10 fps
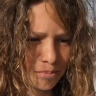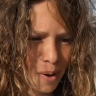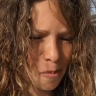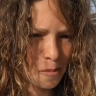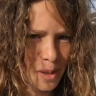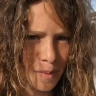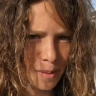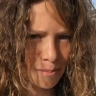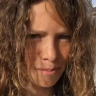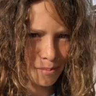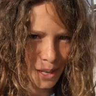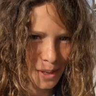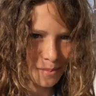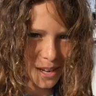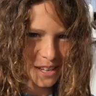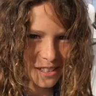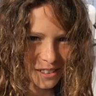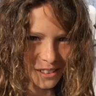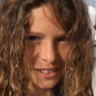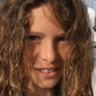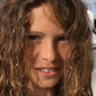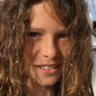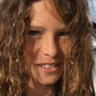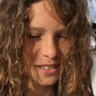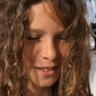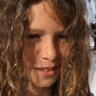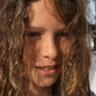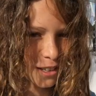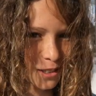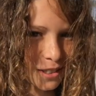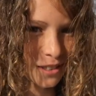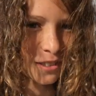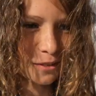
Probably my bunk bed, because it's